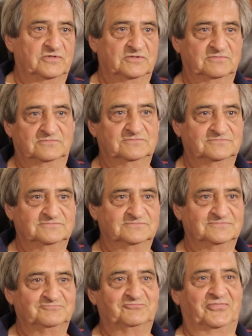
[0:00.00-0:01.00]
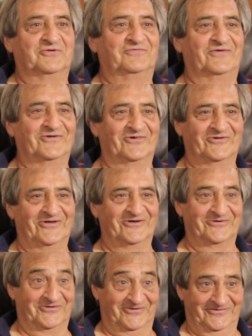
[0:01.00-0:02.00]
the
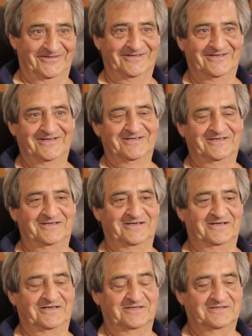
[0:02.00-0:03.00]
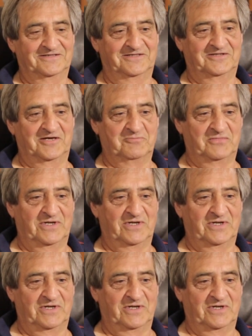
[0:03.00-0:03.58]
pavilion. Yeah, in them